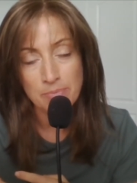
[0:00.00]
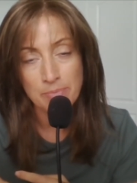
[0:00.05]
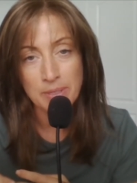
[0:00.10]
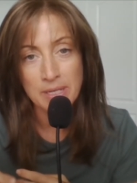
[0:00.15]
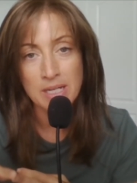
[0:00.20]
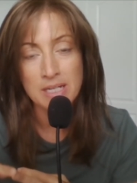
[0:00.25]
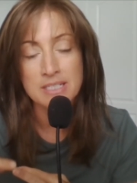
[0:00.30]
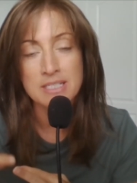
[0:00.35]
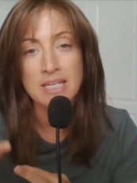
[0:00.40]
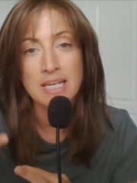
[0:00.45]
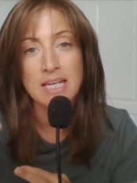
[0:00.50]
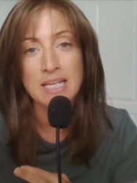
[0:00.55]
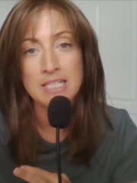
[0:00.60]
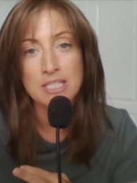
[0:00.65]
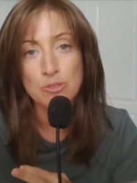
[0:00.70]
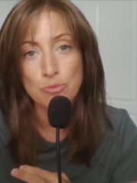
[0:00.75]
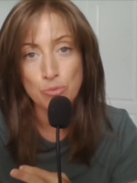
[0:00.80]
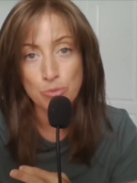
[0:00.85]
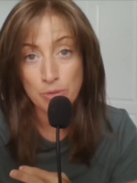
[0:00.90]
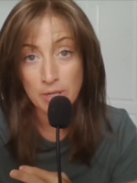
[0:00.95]
because
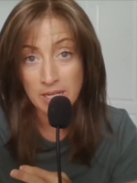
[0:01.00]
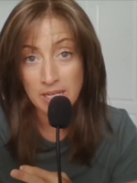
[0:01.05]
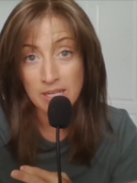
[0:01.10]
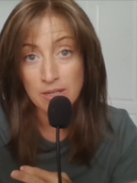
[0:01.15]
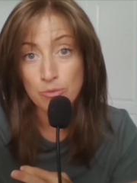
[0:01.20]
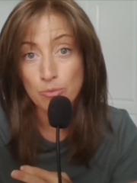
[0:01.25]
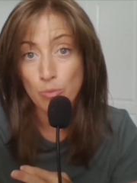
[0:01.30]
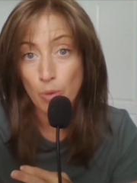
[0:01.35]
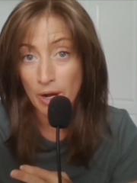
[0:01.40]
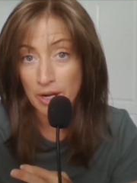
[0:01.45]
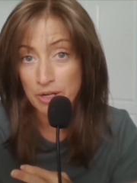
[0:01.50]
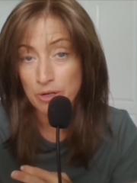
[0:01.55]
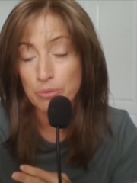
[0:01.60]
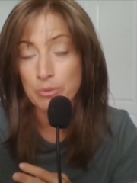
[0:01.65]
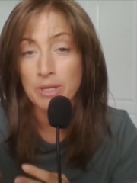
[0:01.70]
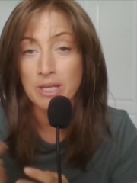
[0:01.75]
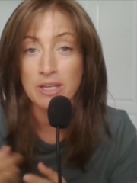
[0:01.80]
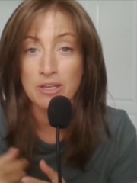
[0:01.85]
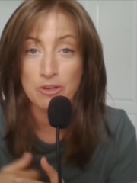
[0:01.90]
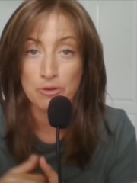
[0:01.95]
it's
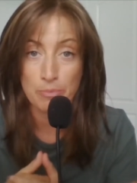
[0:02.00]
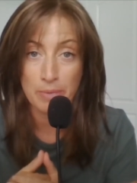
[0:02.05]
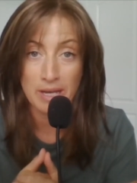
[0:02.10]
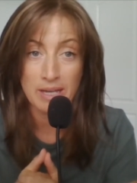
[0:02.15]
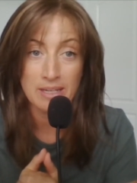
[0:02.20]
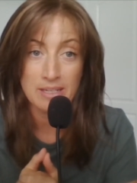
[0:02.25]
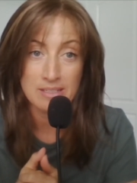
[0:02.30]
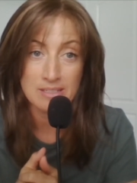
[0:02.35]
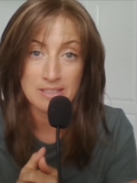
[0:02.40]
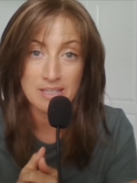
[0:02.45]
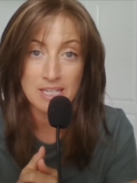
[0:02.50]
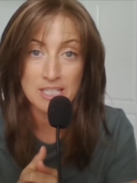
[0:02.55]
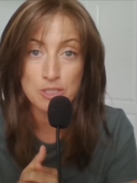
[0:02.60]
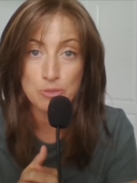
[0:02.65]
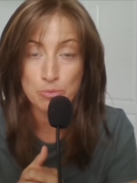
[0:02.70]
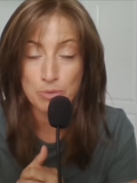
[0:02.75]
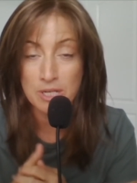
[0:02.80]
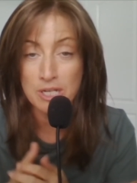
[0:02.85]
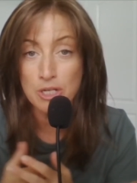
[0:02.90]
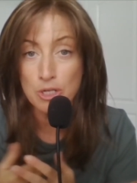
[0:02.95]
rewiring your mind. It's
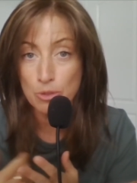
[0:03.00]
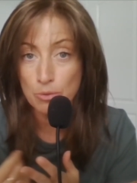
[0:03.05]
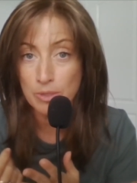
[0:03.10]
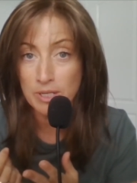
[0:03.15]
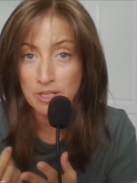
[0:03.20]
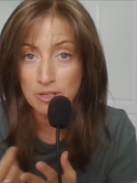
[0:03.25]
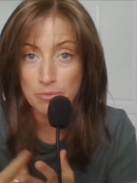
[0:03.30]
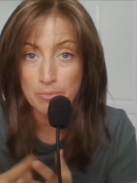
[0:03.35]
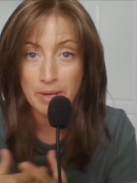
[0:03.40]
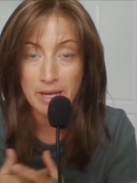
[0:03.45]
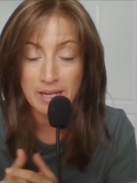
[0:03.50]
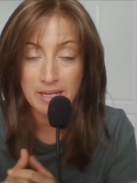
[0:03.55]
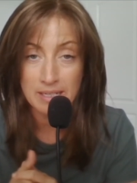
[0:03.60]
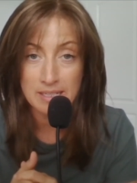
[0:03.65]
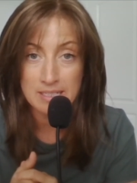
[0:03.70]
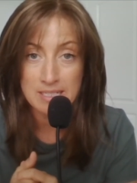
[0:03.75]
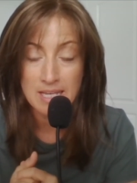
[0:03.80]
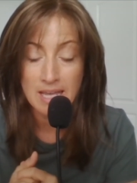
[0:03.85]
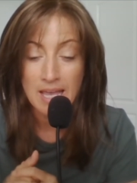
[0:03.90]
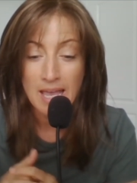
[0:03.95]
renewing your
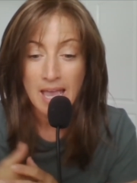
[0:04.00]
mind.